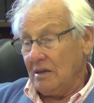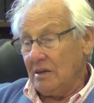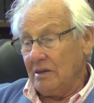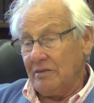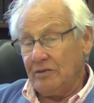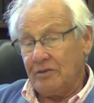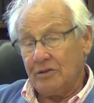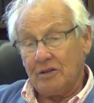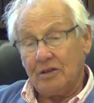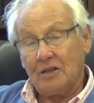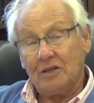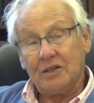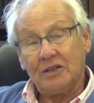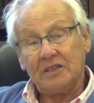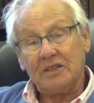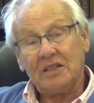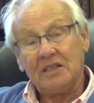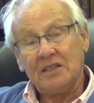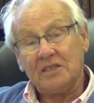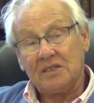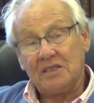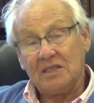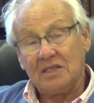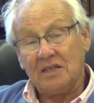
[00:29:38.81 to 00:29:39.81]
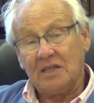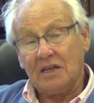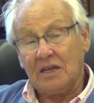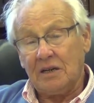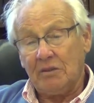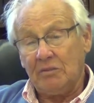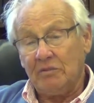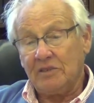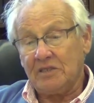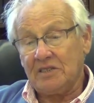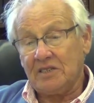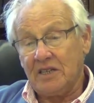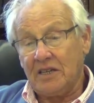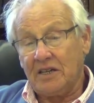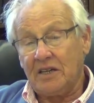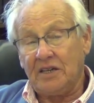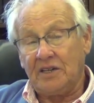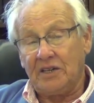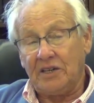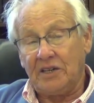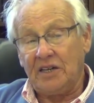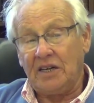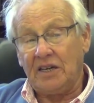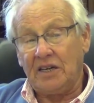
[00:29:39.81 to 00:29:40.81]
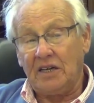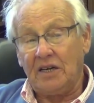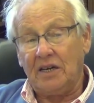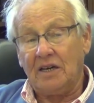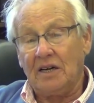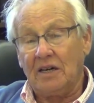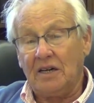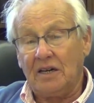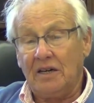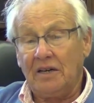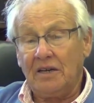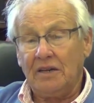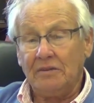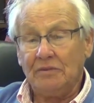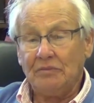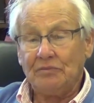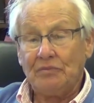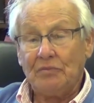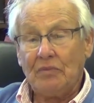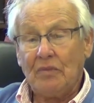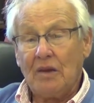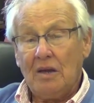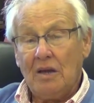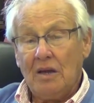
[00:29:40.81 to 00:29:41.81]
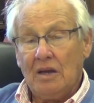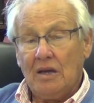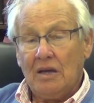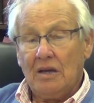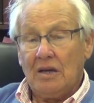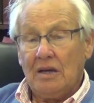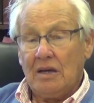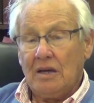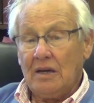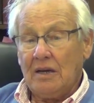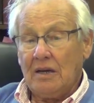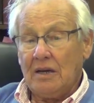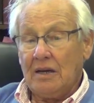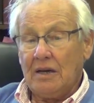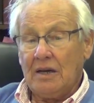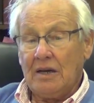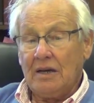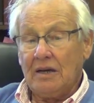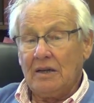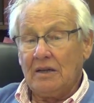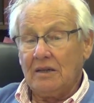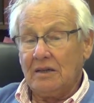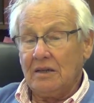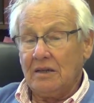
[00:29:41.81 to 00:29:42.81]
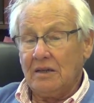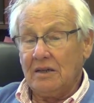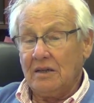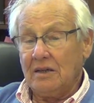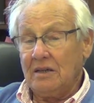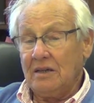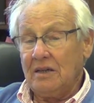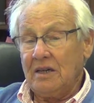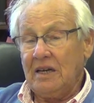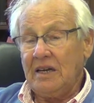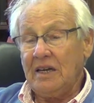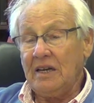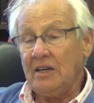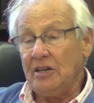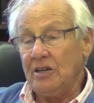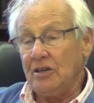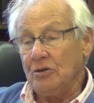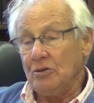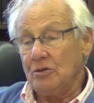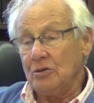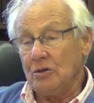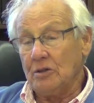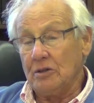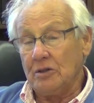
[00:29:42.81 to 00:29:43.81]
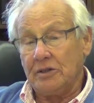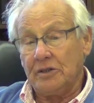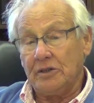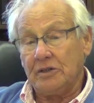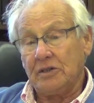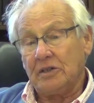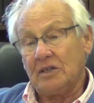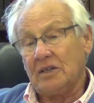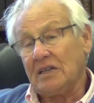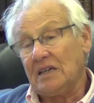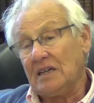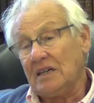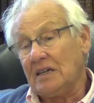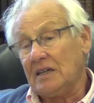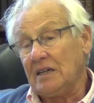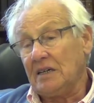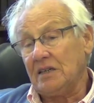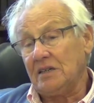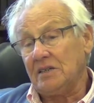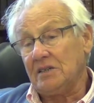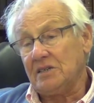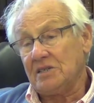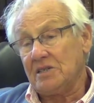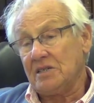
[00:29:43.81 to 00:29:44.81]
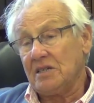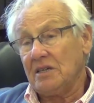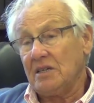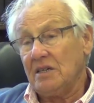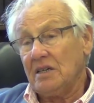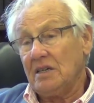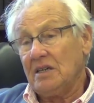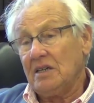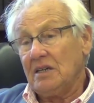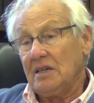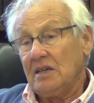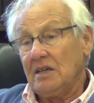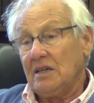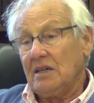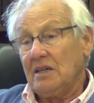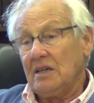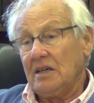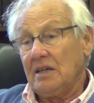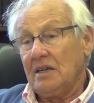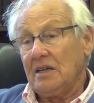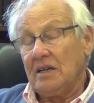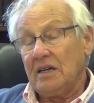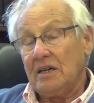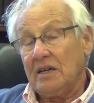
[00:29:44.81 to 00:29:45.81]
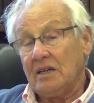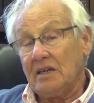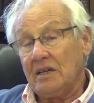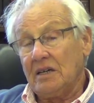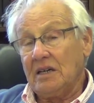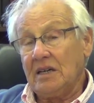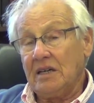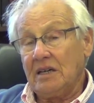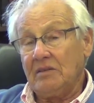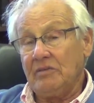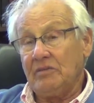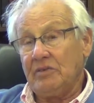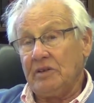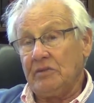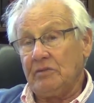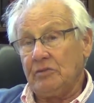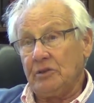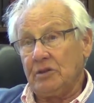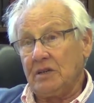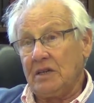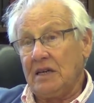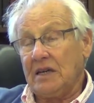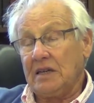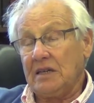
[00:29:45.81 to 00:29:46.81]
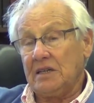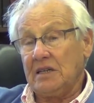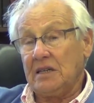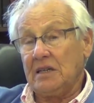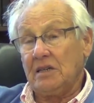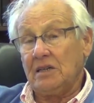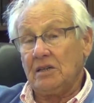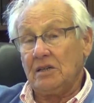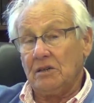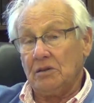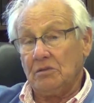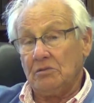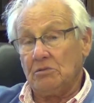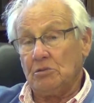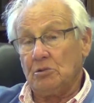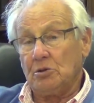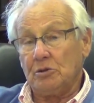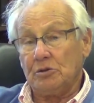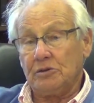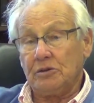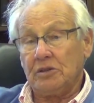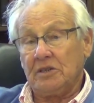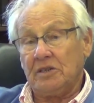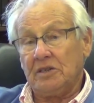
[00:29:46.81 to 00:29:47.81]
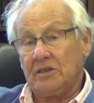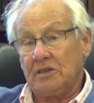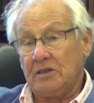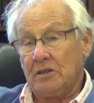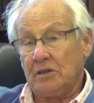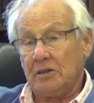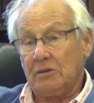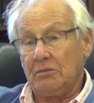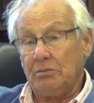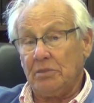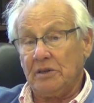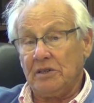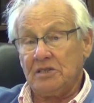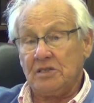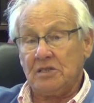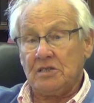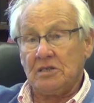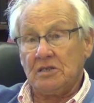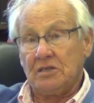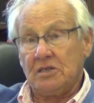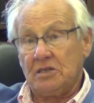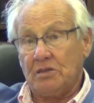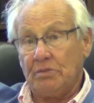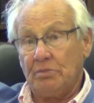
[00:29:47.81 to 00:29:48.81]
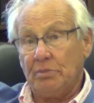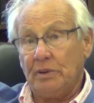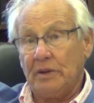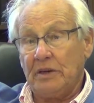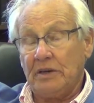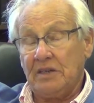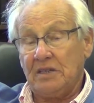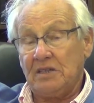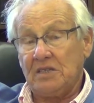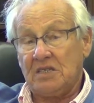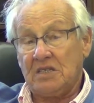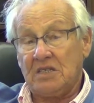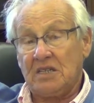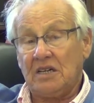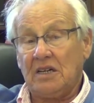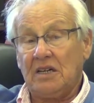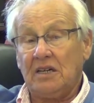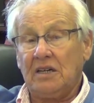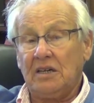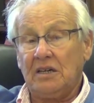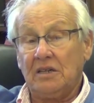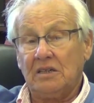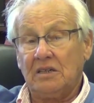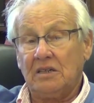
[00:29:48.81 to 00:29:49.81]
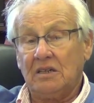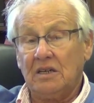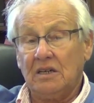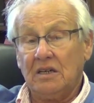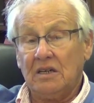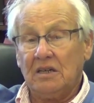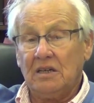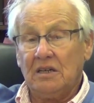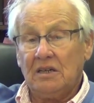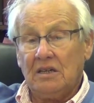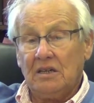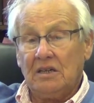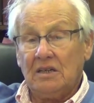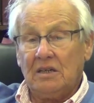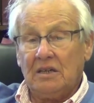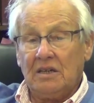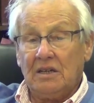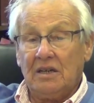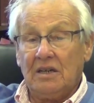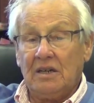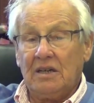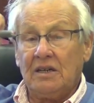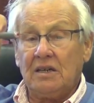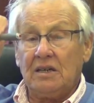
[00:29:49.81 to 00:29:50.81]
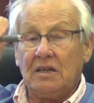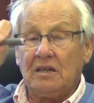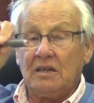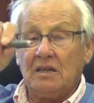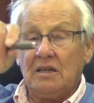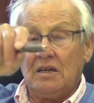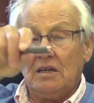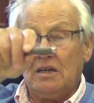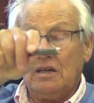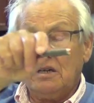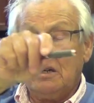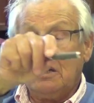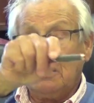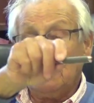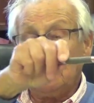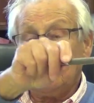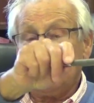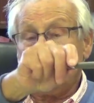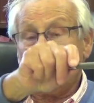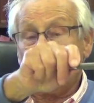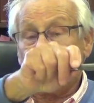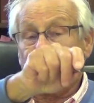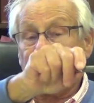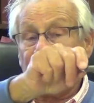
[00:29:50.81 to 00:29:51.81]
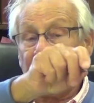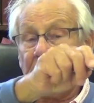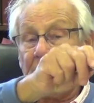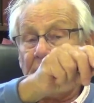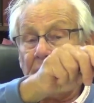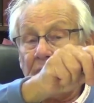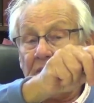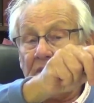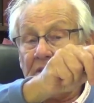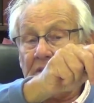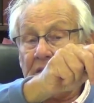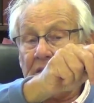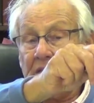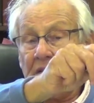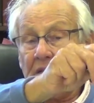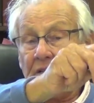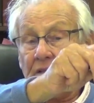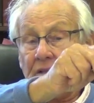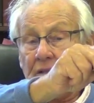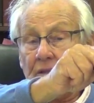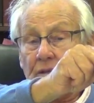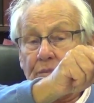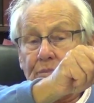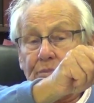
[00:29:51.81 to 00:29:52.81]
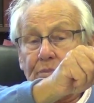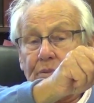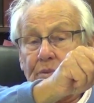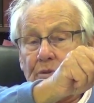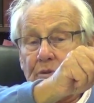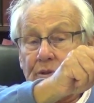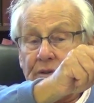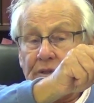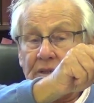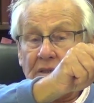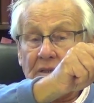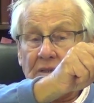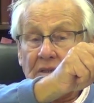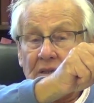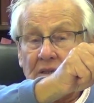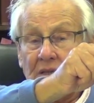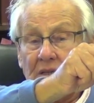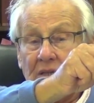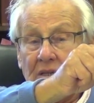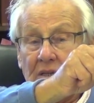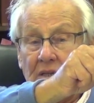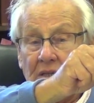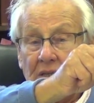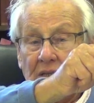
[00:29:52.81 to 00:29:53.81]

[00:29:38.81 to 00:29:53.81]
forgot his name, was a Greek guy and uh, he knew all the tides. And then we would get in the water on Buzzards Bay side and swim around the point